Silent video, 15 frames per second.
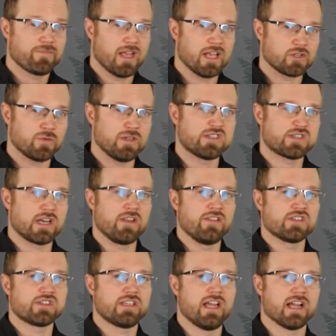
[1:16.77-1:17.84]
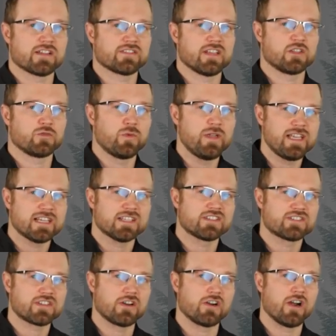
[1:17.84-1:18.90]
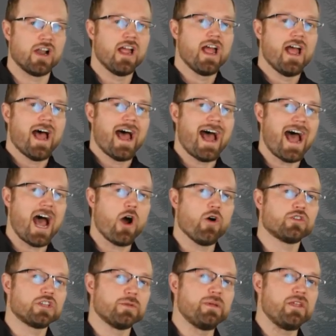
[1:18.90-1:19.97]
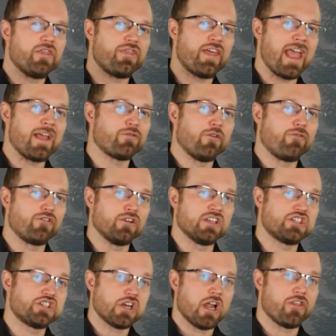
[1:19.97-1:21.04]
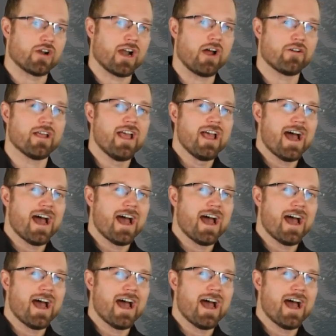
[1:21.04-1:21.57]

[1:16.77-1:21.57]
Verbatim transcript: as we study this text, as we consider how to be thankful for each other, how to,